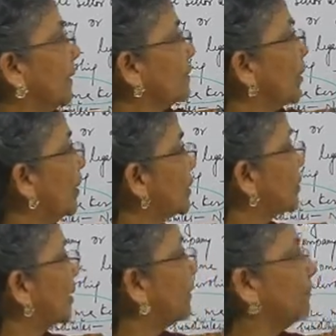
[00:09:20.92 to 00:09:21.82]
a joint
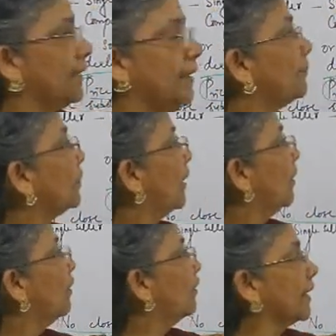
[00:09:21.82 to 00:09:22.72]
stock company,
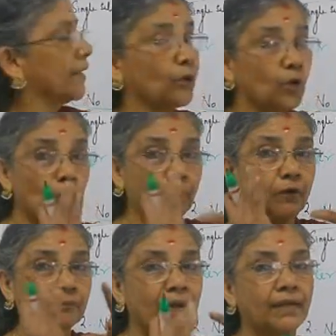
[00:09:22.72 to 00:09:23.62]
or a group
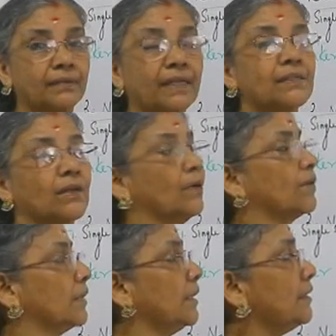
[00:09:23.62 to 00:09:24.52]
of partners,
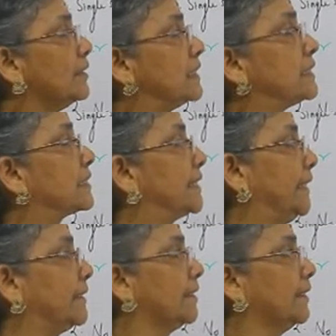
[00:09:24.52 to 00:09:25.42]
or the
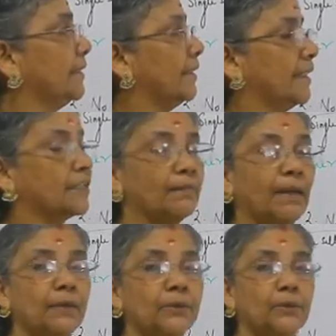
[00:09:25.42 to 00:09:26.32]
state. It
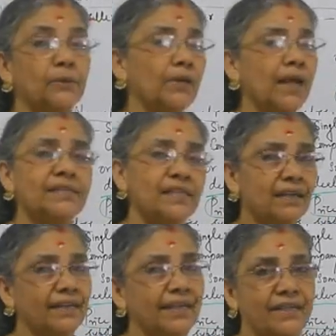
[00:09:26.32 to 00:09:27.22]
may be due to natural
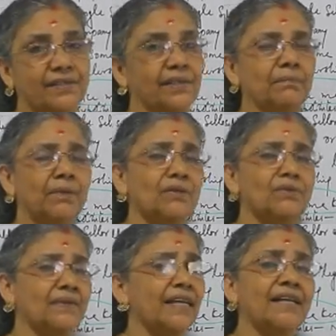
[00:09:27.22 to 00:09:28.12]
condition,
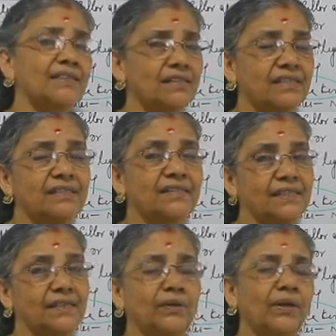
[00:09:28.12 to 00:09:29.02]
because of the natural
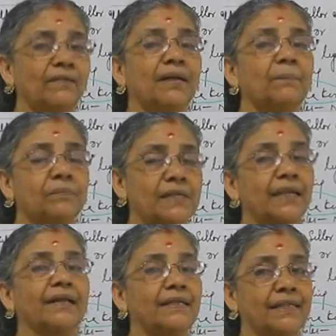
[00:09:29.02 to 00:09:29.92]
scarcity. Only one
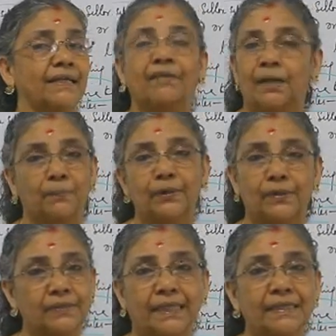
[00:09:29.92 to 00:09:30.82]
seller is there, one
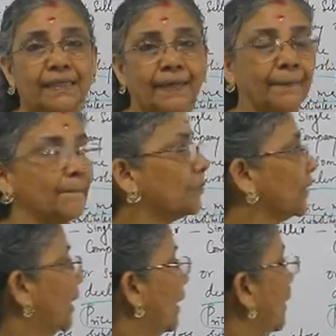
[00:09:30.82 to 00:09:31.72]
producer is there.
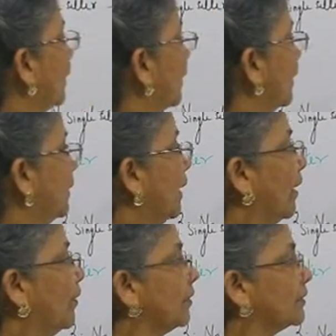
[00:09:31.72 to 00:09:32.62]
And
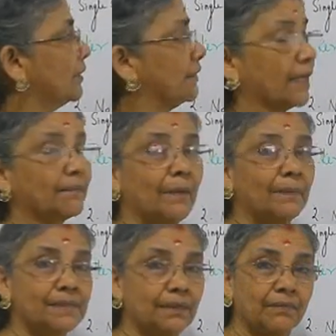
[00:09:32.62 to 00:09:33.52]
or there may
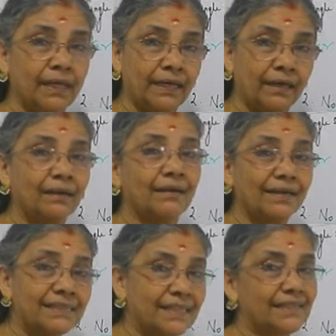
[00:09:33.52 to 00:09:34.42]
be some legal
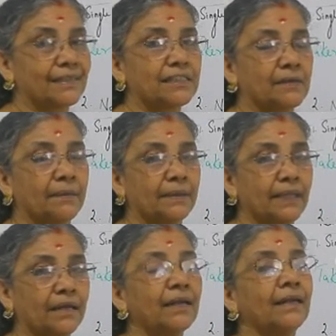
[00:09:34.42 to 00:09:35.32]
restrictions may be
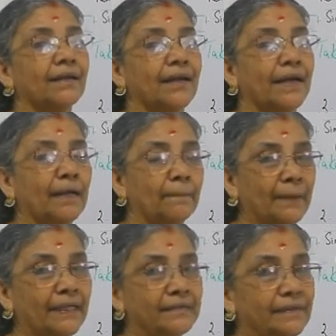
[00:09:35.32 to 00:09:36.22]
there regarding
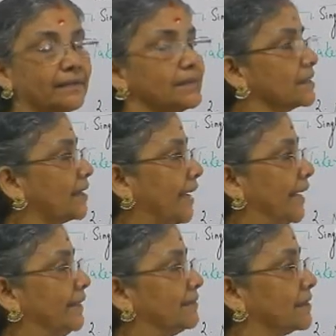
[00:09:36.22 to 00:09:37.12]
patents,
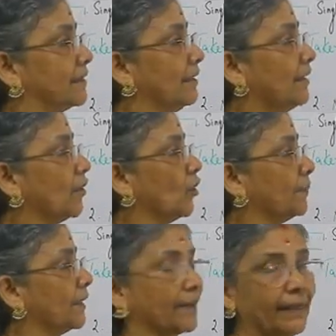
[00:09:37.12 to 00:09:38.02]
rights,
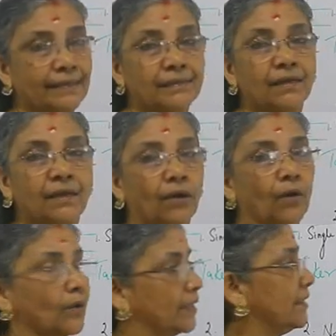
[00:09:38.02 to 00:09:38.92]
copyrights,
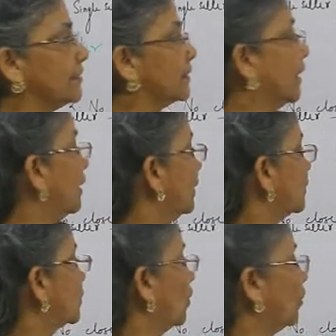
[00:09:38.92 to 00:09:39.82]
or is the
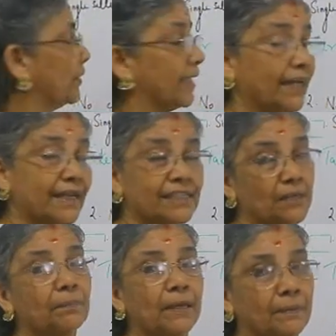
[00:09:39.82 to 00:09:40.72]
sole
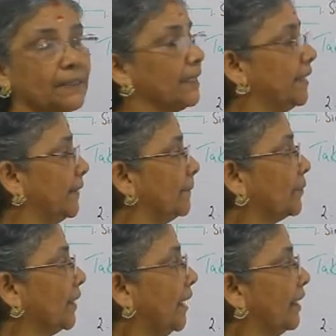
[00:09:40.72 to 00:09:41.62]
dealership may be there.
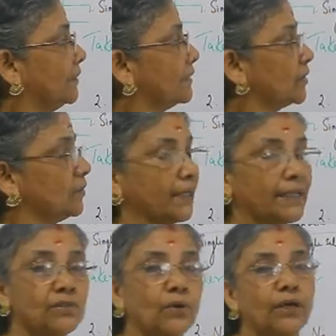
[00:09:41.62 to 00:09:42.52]
And so there
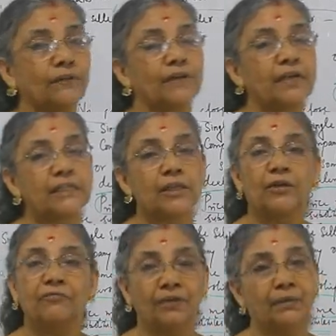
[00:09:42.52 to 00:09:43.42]
is no difference
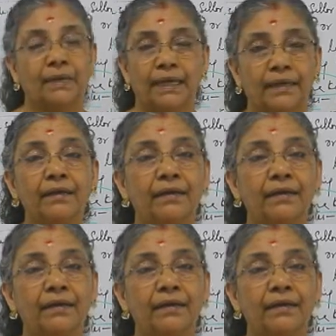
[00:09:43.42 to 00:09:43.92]
in firm and